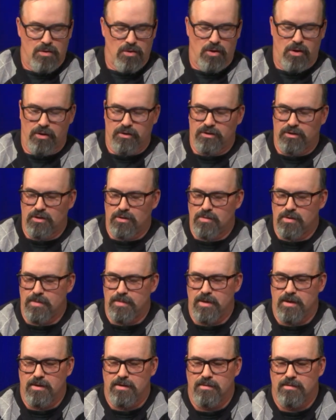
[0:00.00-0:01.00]
also
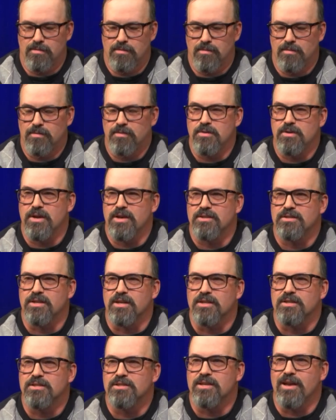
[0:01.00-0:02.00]
on the
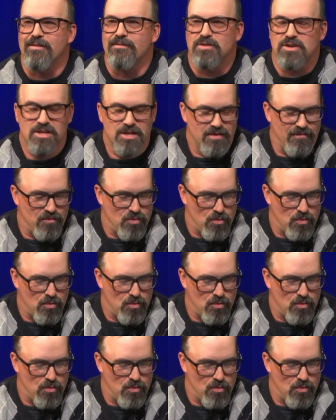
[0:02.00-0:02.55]
SX70, of